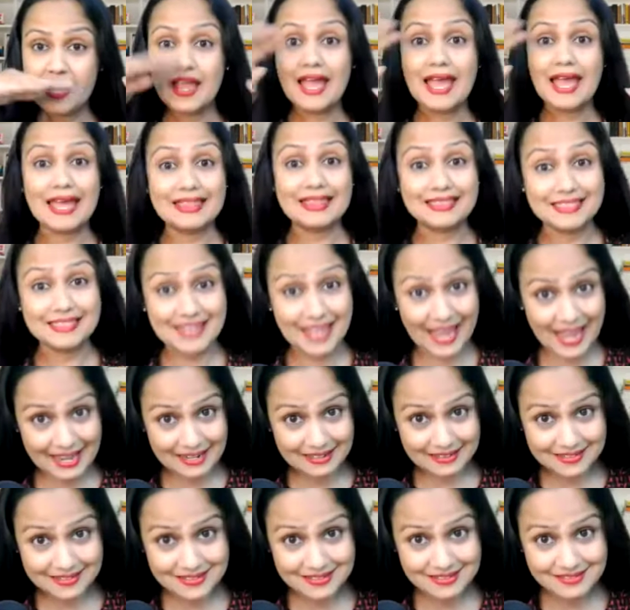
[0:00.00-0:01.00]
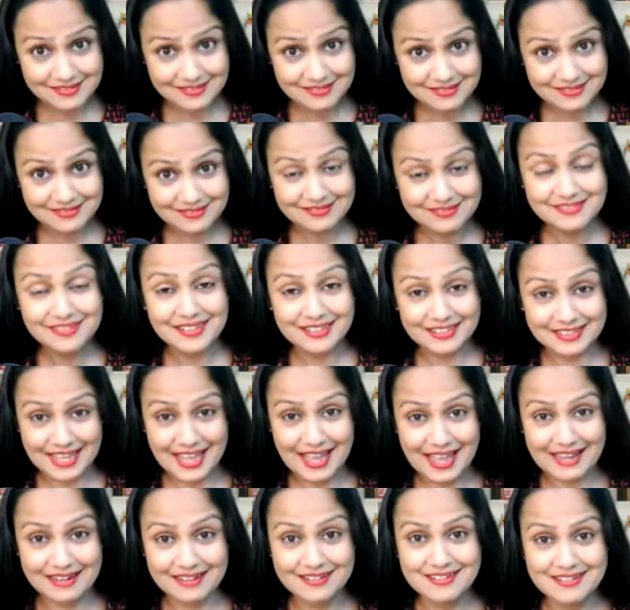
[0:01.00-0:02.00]
And then
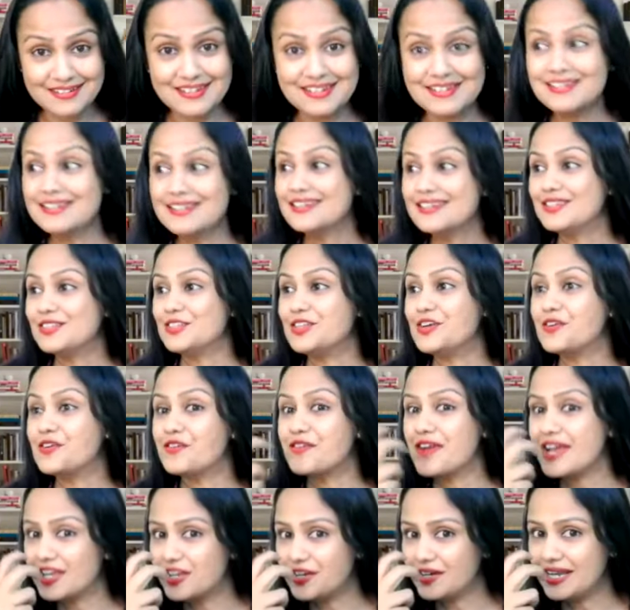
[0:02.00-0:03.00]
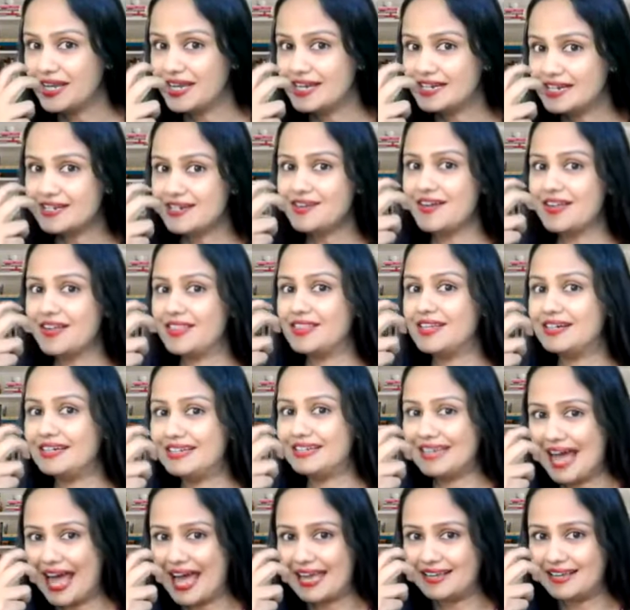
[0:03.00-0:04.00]
the regulator and the
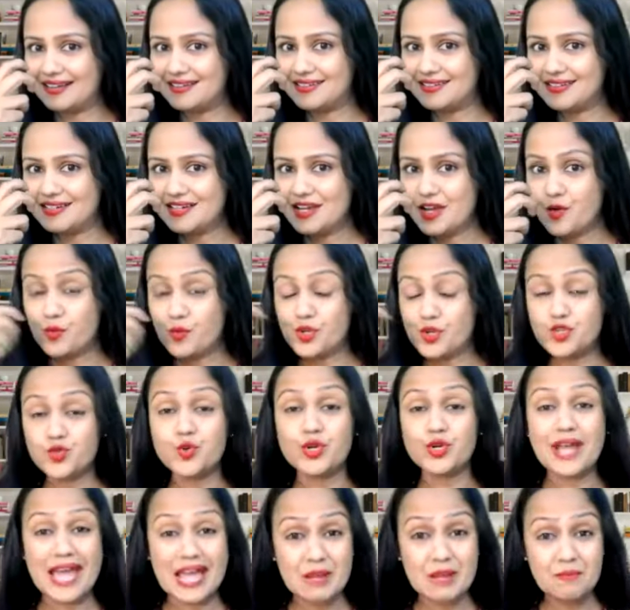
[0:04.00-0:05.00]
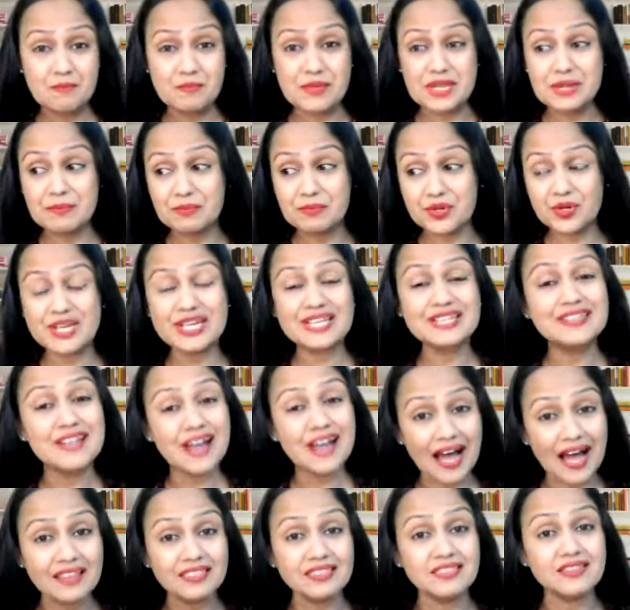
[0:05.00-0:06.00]
tank, which would help me breathe
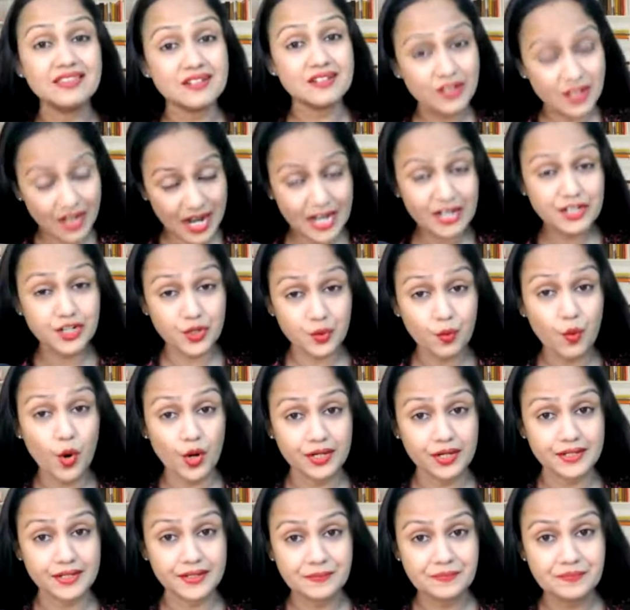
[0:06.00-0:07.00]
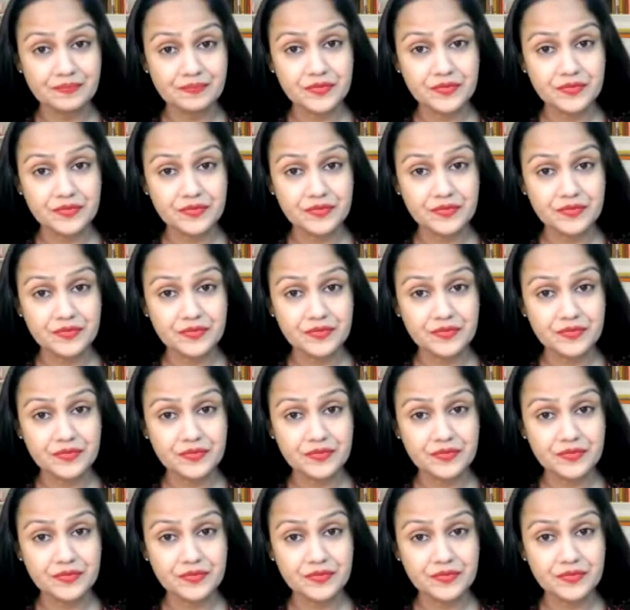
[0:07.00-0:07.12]
underwater.